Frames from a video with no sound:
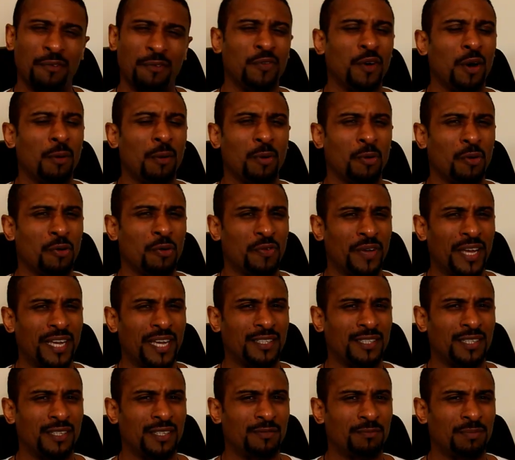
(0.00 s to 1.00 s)
and far more
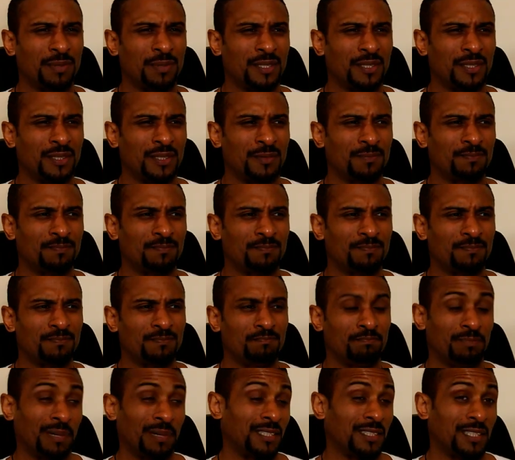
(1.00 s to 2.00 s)
effective because
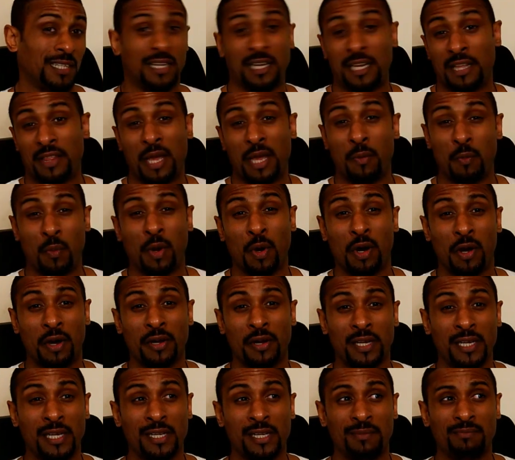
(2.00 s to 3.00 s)
basically they
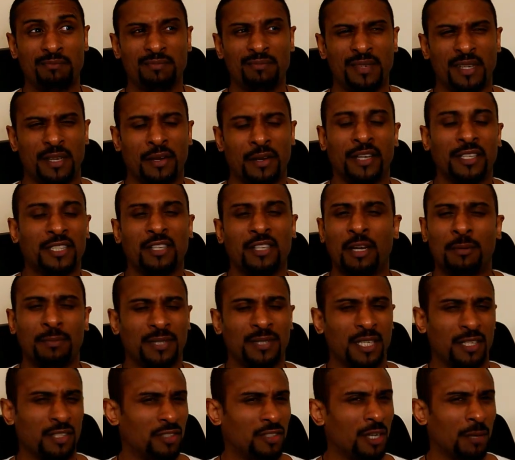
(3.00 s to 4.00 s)
work and
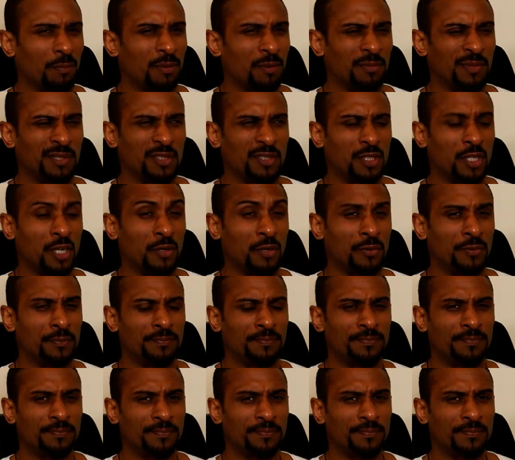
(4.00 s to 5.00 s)
99% of supplements don't.
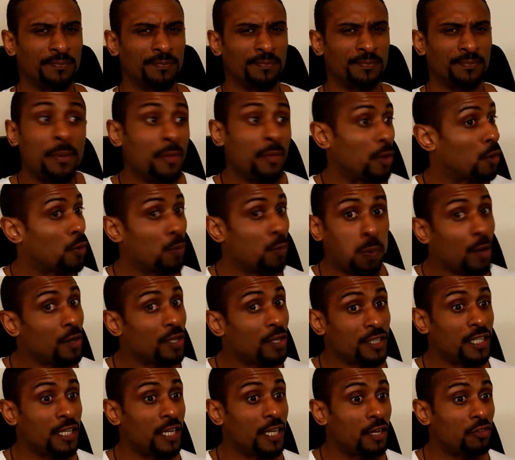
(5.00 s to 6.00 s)
But the
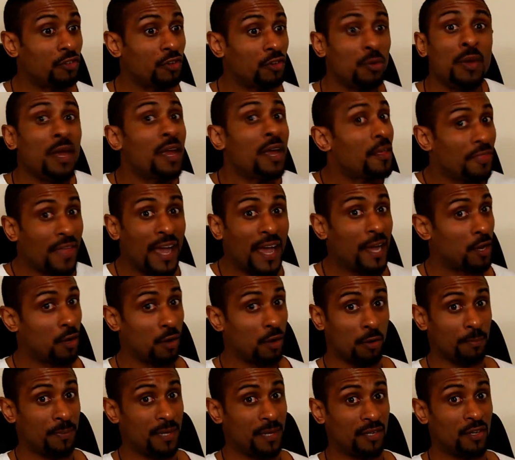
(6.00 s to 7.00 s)
quality issue, that
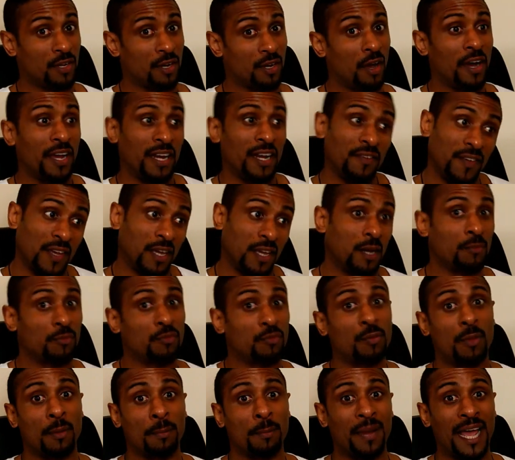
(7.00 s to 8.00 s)
can't be denied if it
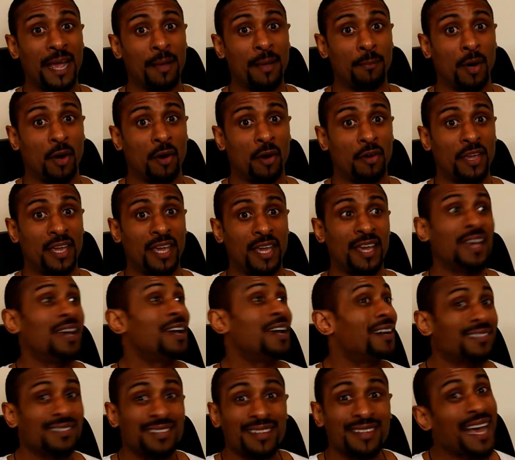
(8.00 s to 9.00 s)
comes from the black market.
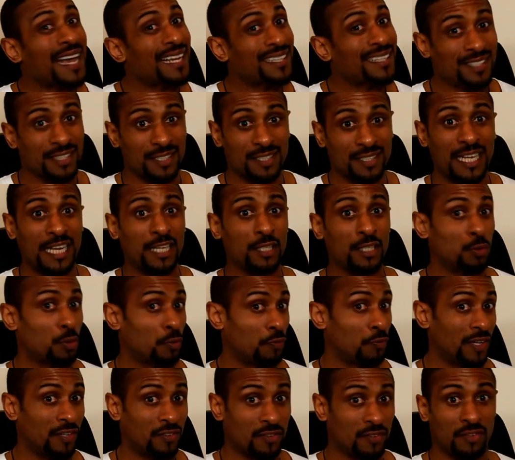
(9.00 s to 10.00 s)
So that's just down
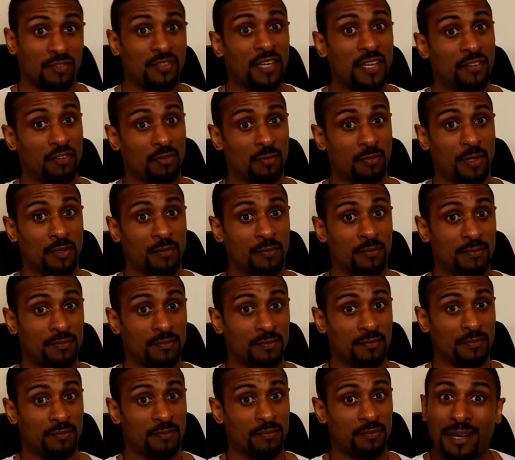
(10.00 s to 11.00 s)
to a risk assessment.
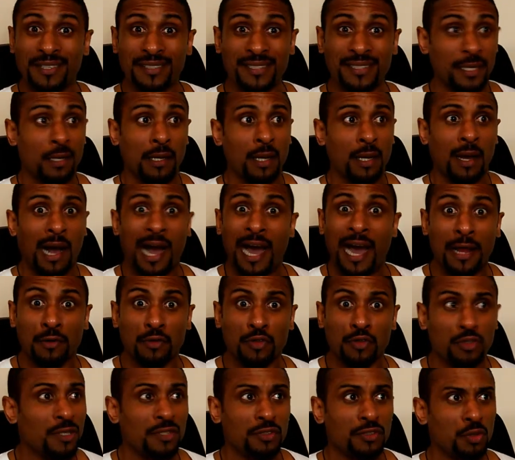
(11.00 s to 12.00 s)
Personally, I
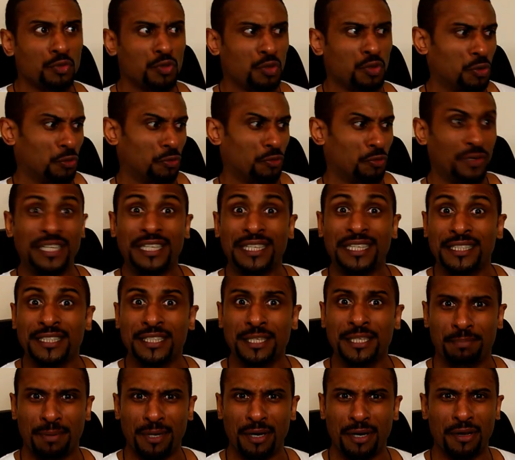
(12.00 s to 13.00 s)
don't trust those
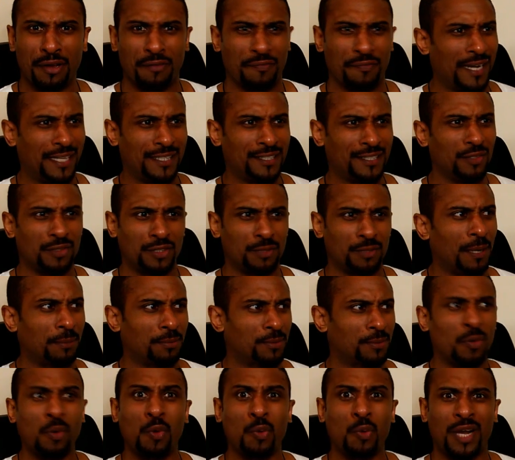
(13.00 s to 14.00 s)
greasy burger vans not to be
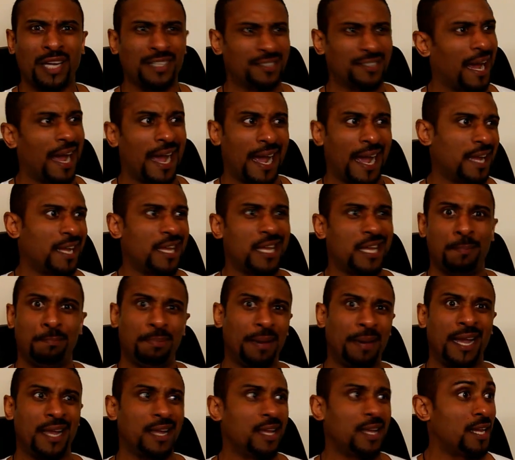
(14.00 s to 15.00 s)
up to all kinds of
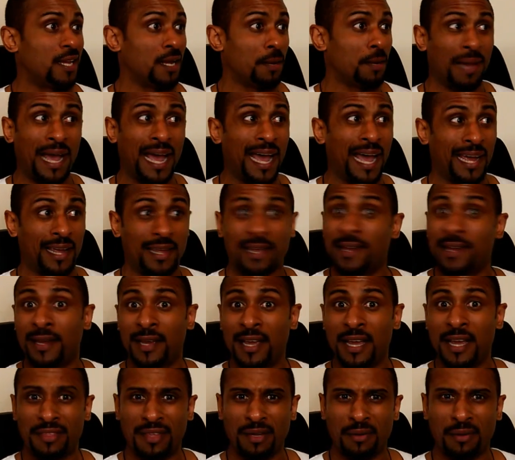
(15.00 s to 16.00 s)
hanky-panky in the back.
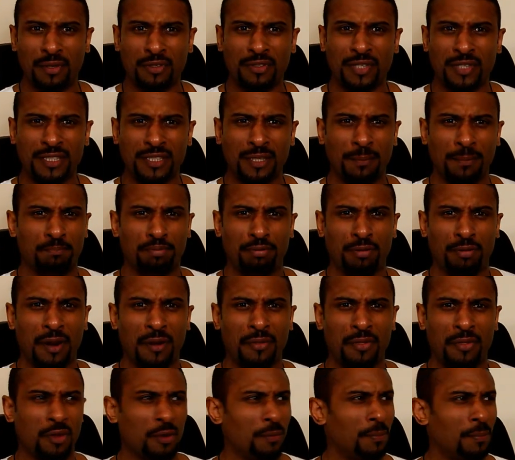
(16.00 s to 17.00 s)
You think I'm going to trust some
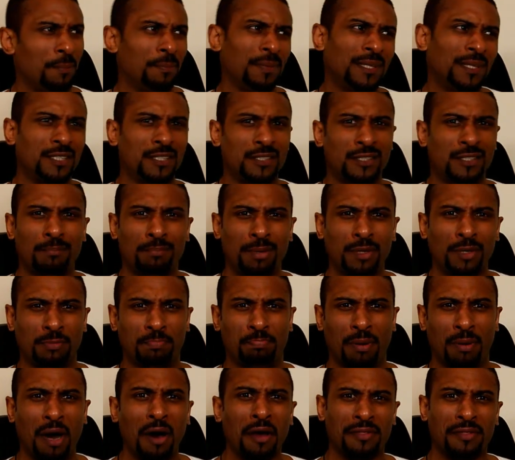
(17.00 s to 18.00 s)
product that could be mixed in some
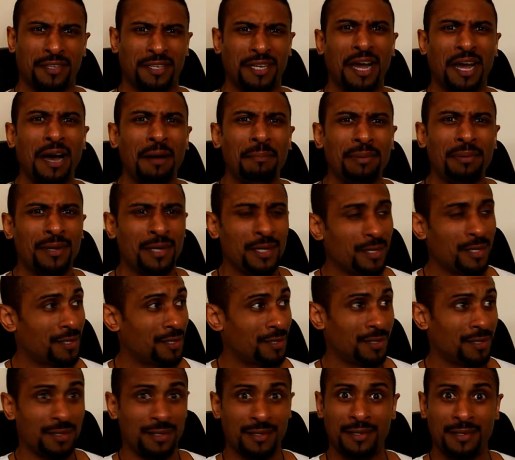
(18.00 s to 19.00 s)
bloke's bathtub?
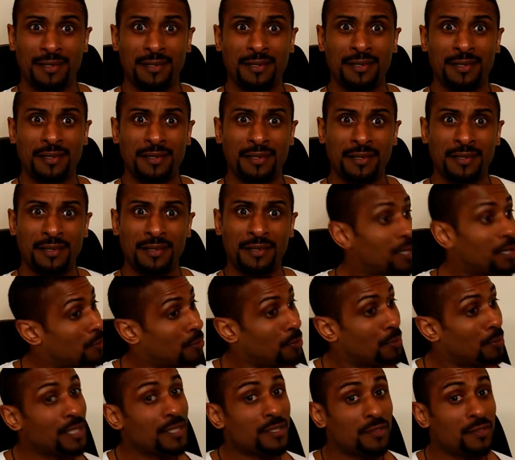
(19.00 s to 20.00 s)
But
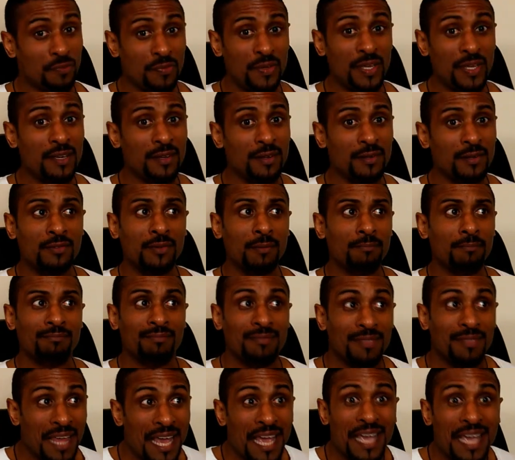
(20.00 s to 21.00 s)
according to vegans,
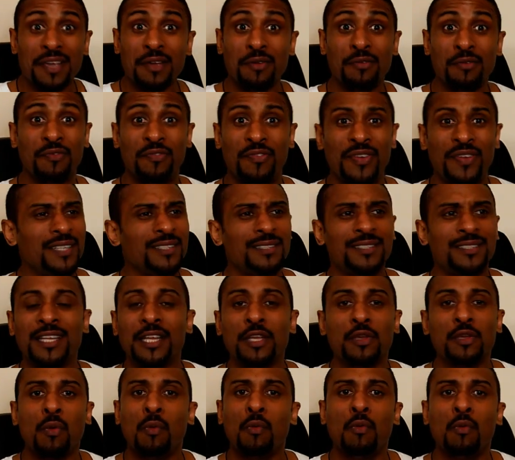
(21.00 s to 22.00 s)
they're convinced
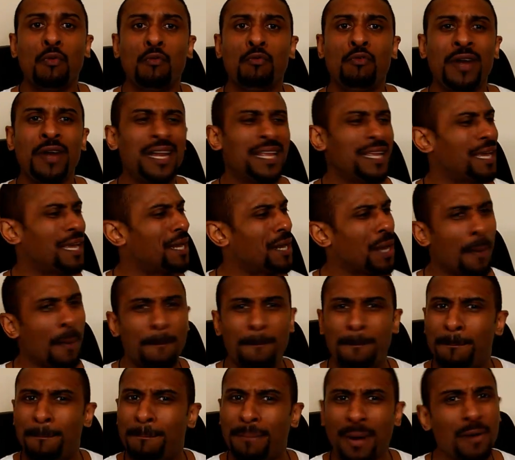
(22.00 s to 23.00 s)
that you're already getting a
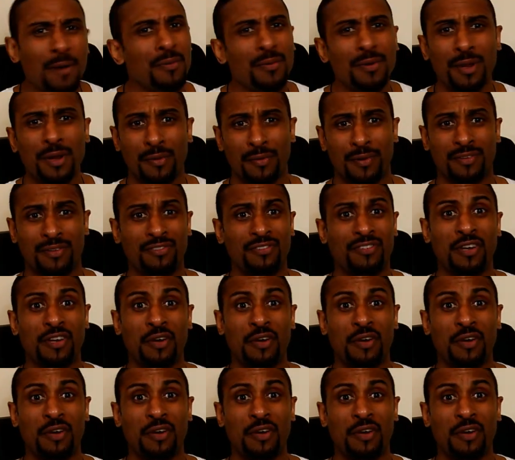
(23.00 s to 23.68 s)
boatload of